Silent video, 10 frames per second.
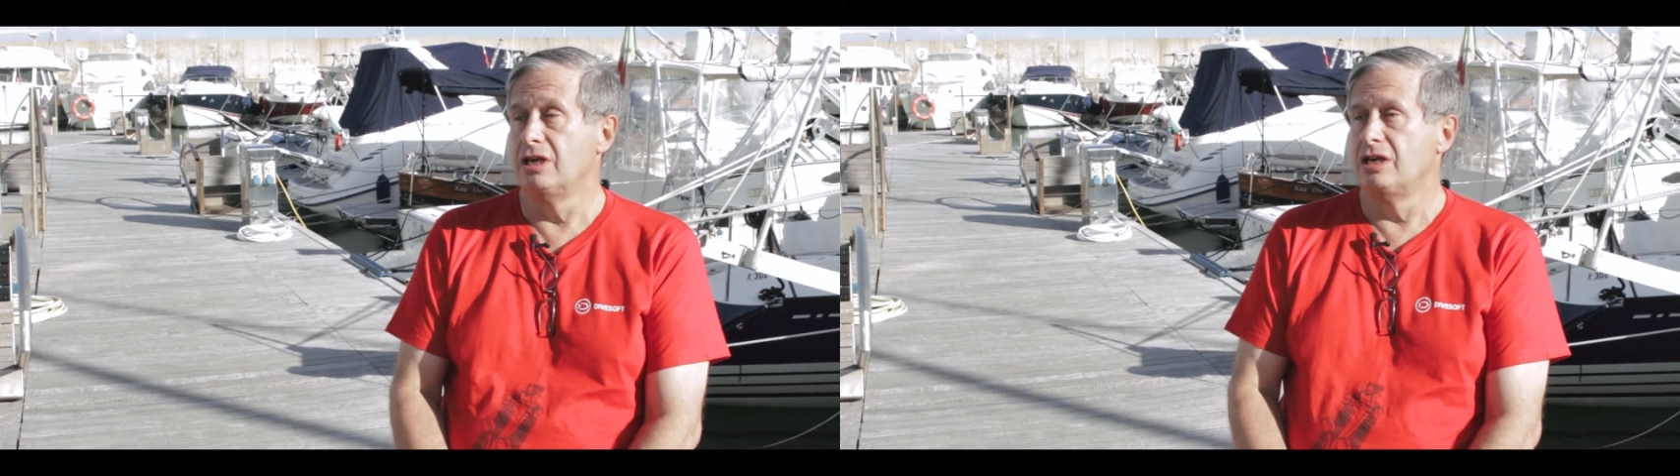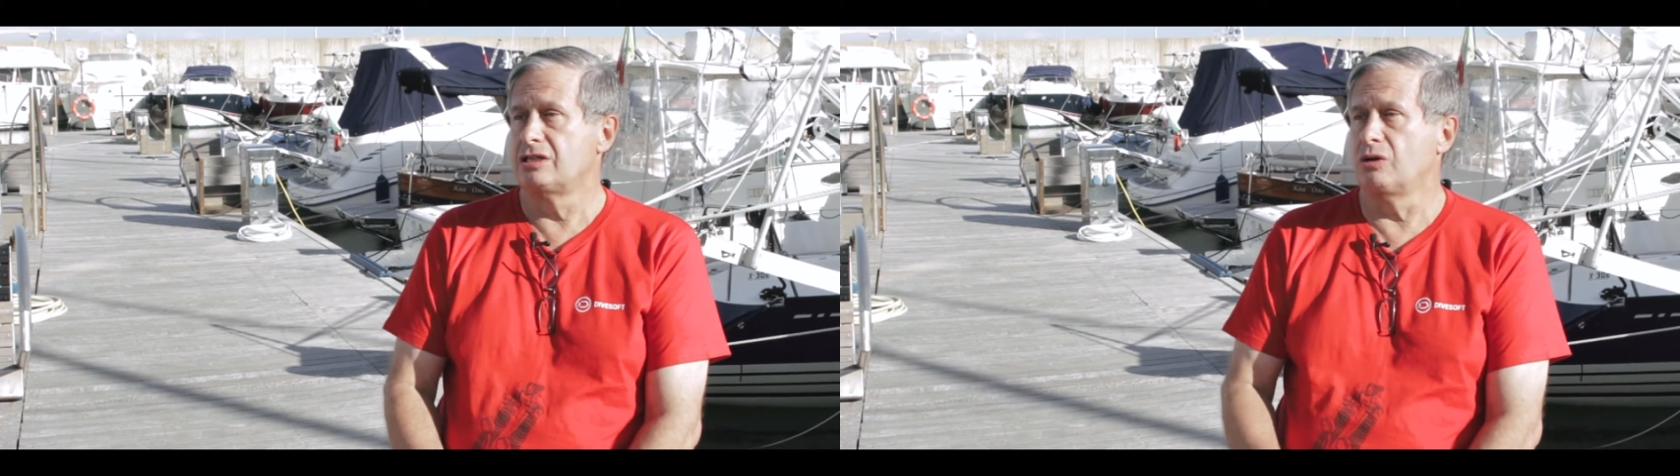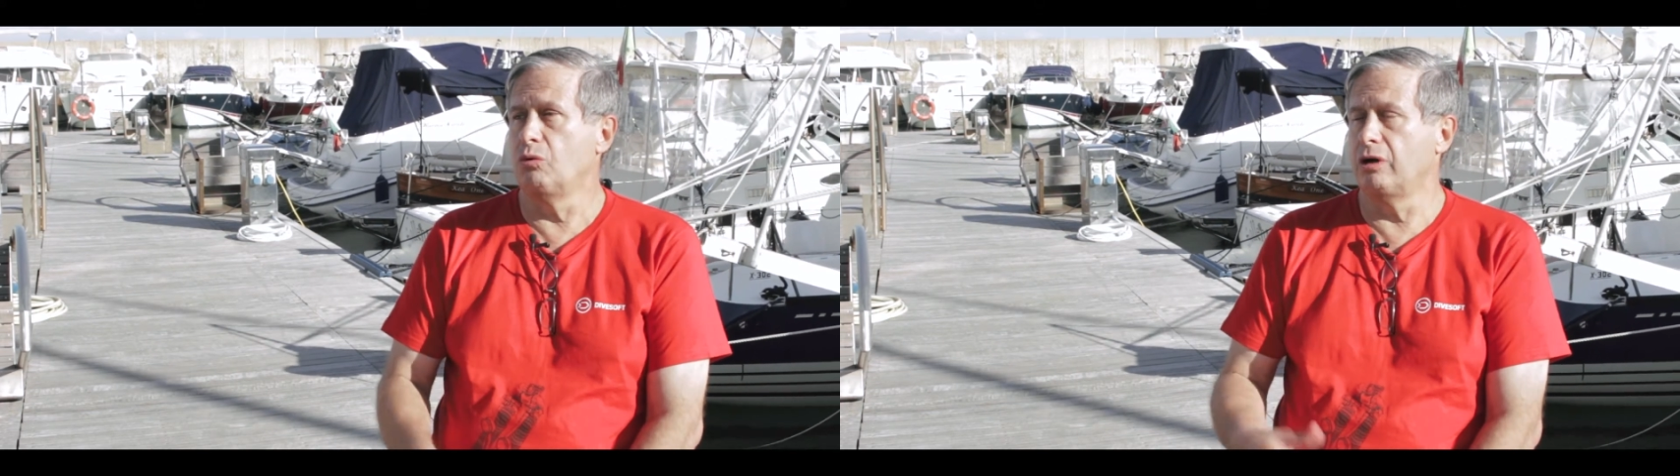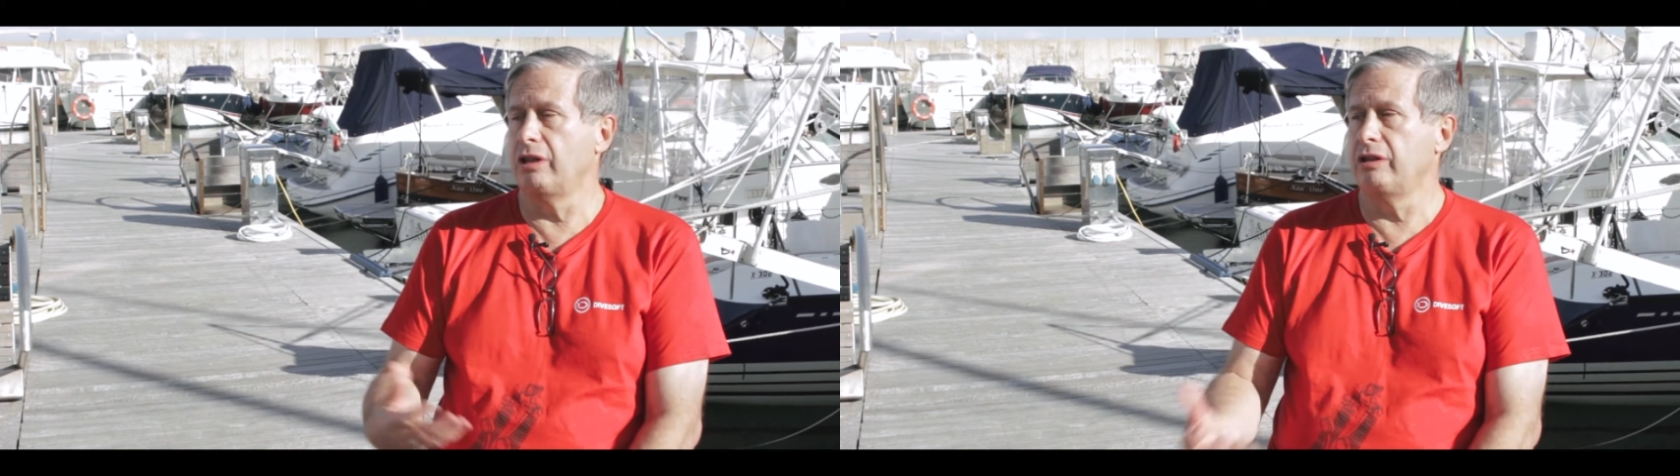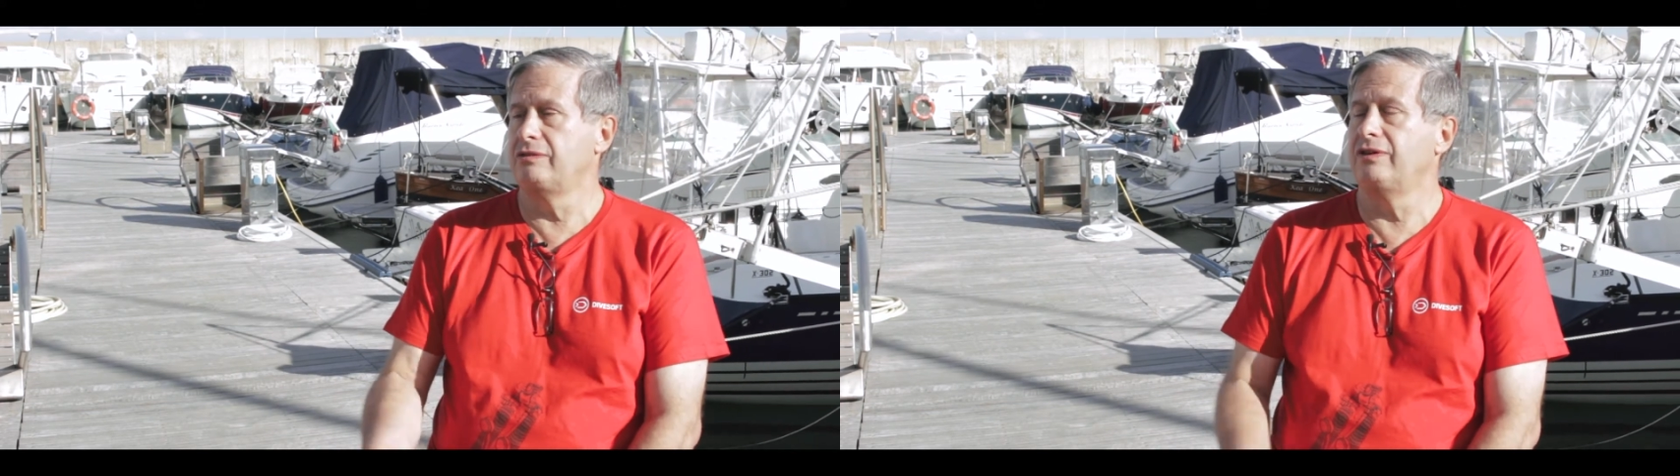So one of
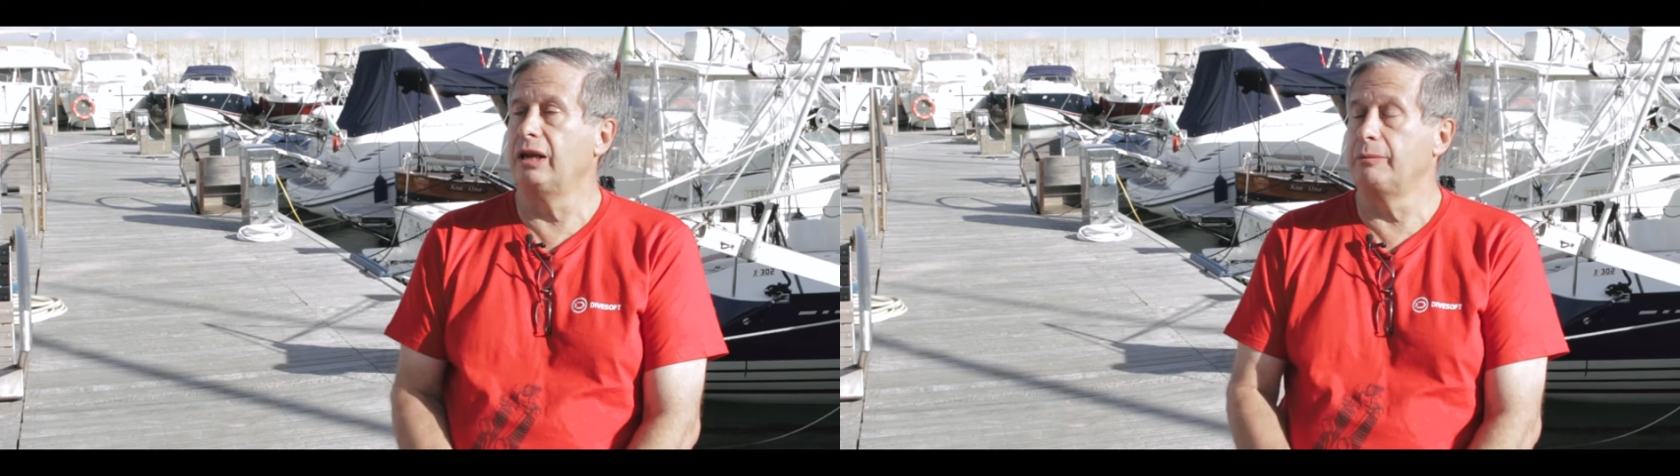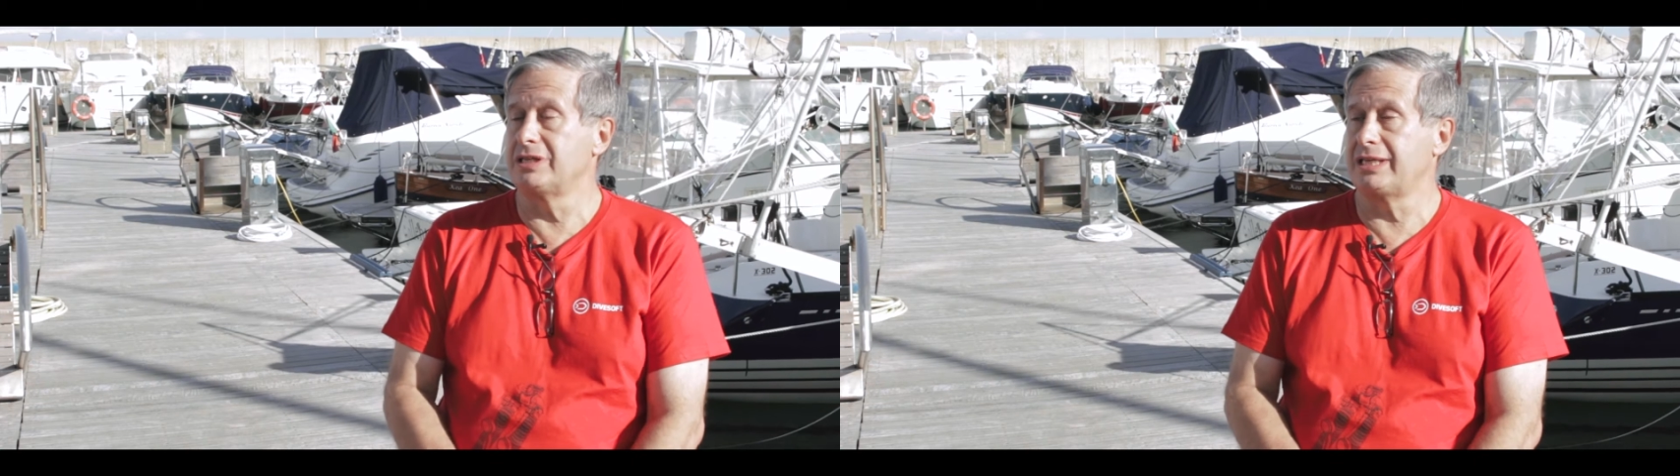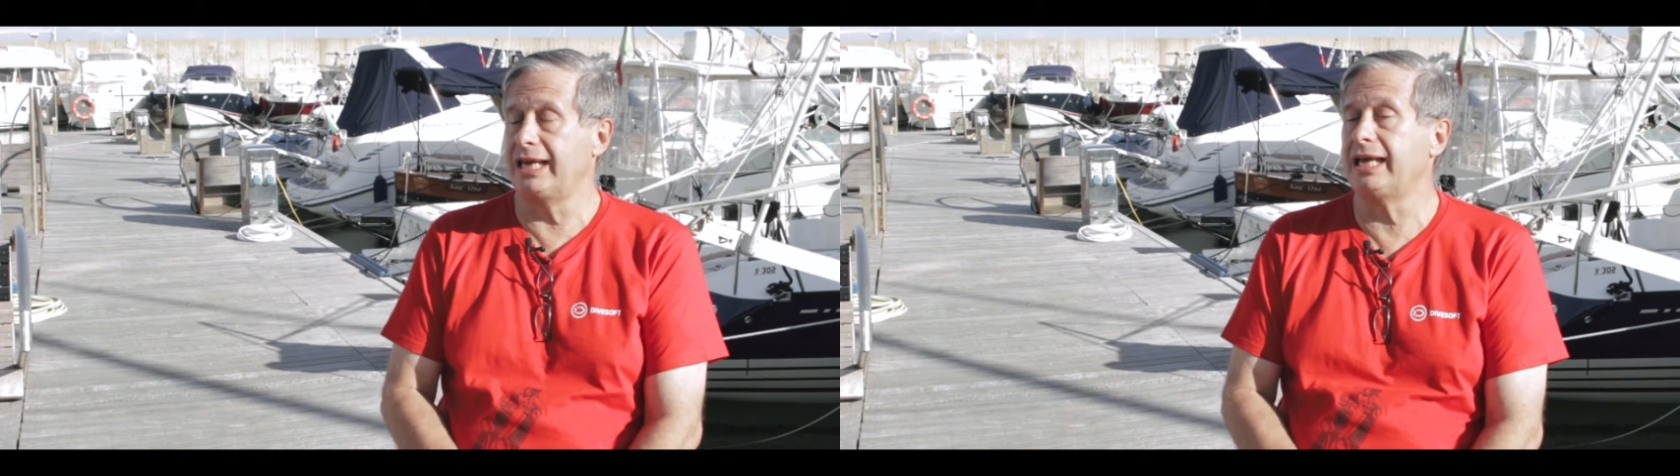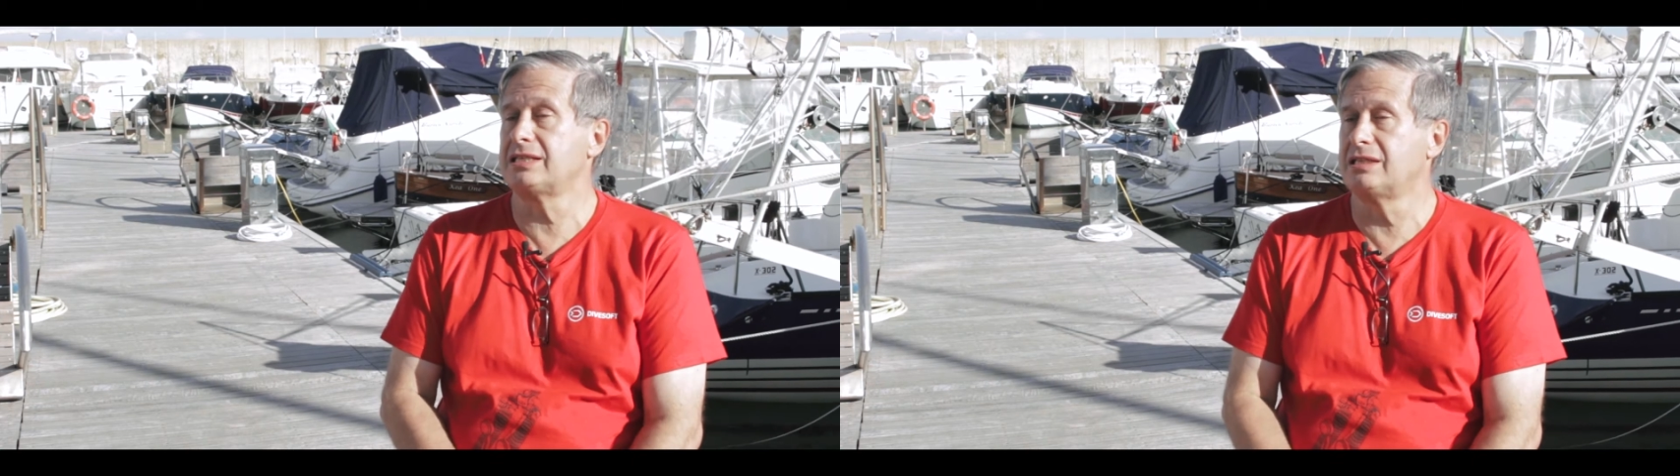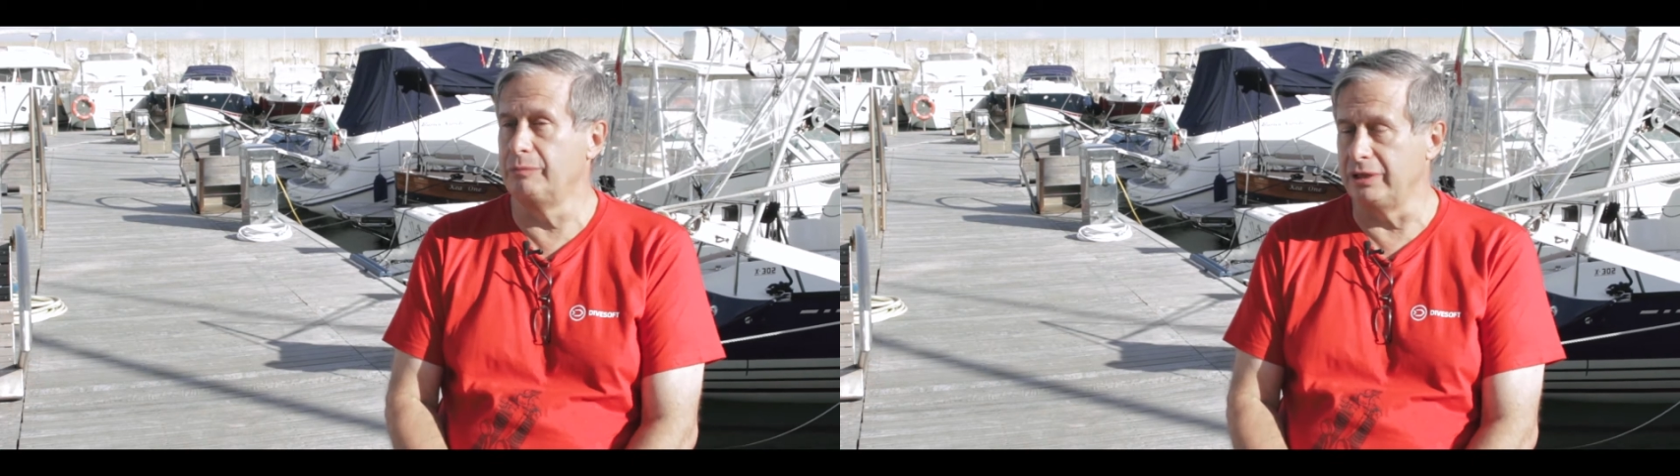the developments has
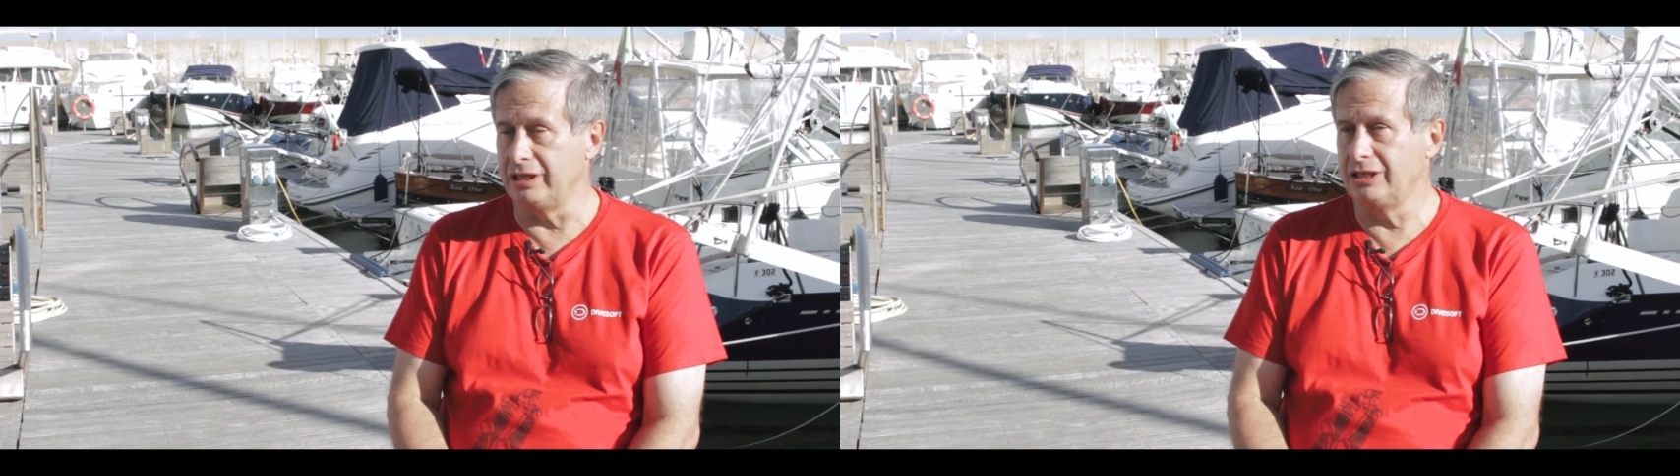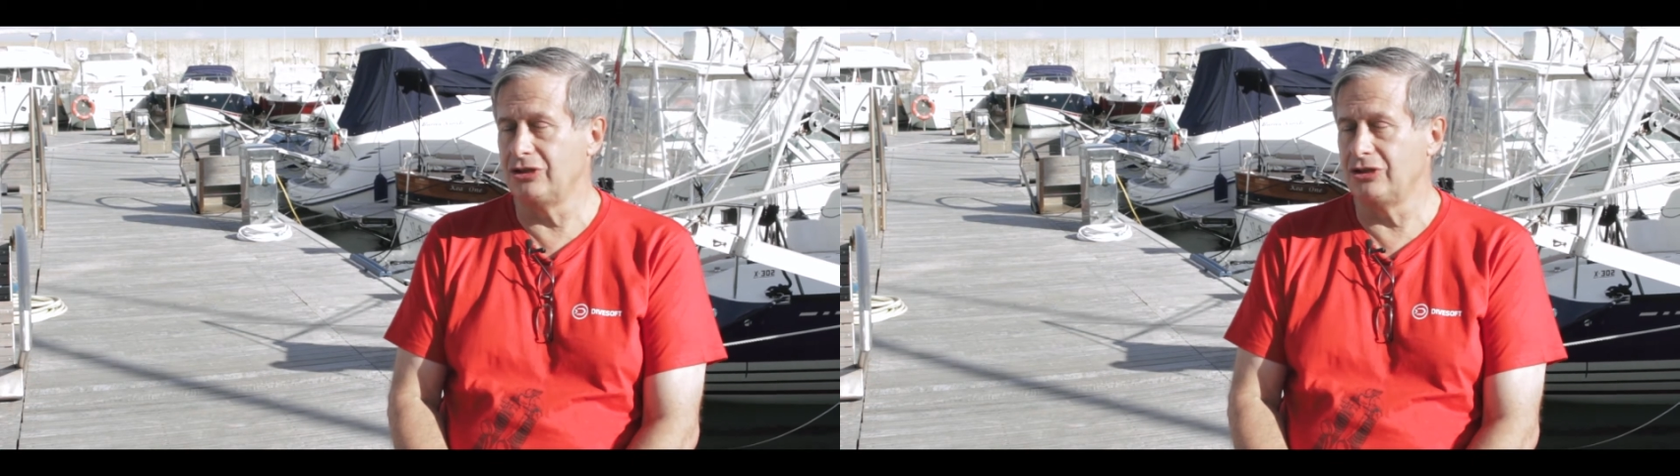to be